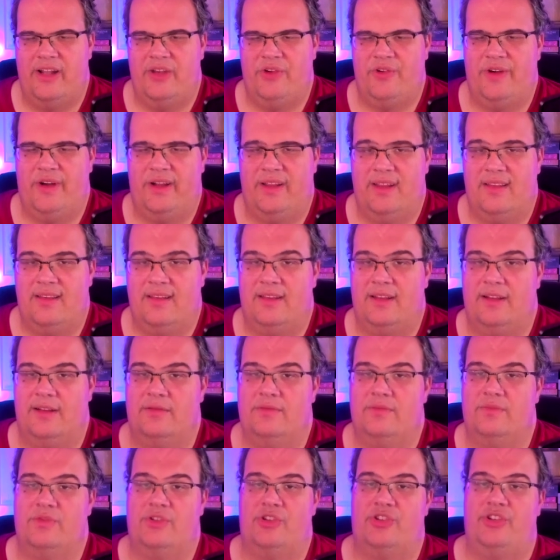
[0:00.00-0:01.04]
your identity.
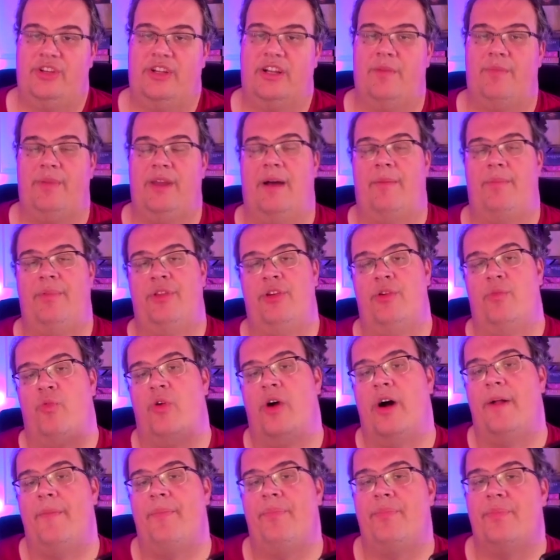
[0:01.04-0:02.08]
So she can be up to
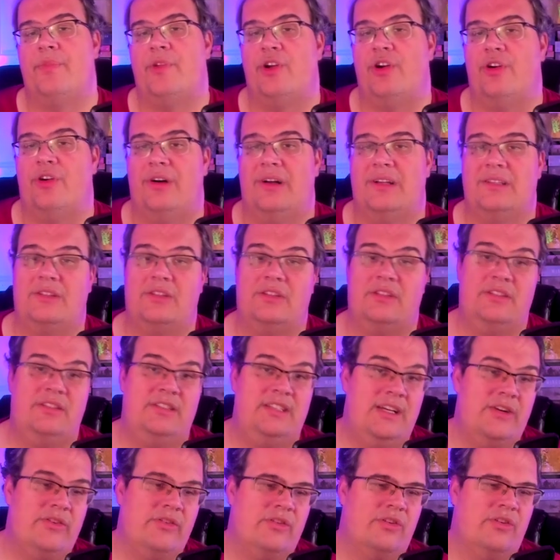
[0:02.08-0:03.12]
1 cost,
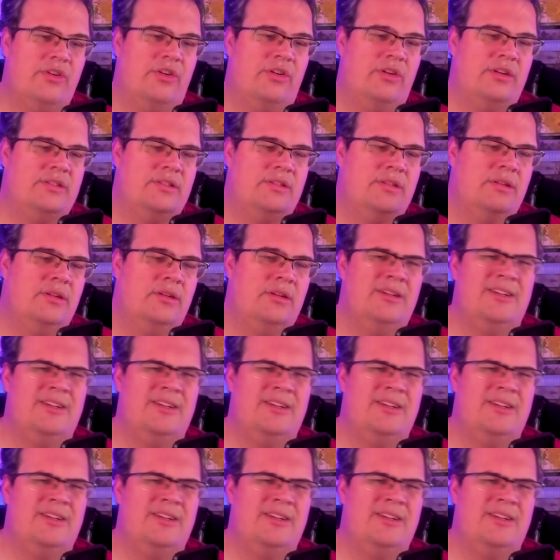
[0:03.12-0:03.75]
0 cost,